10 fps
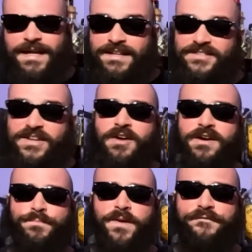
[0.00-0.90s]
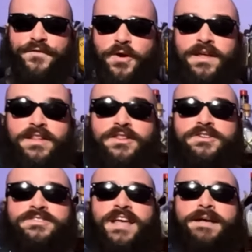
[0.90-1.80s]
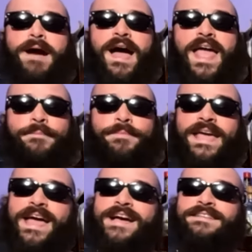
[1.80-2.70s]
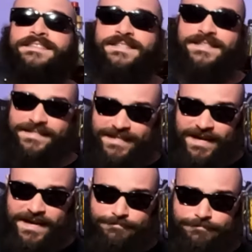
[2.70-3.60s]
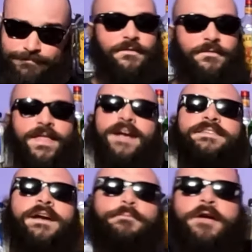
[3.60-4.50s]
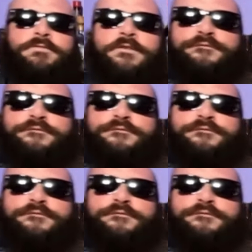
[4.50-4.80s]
Sorry, Buffalo. Looks like Miami has it this time. Next up, we have the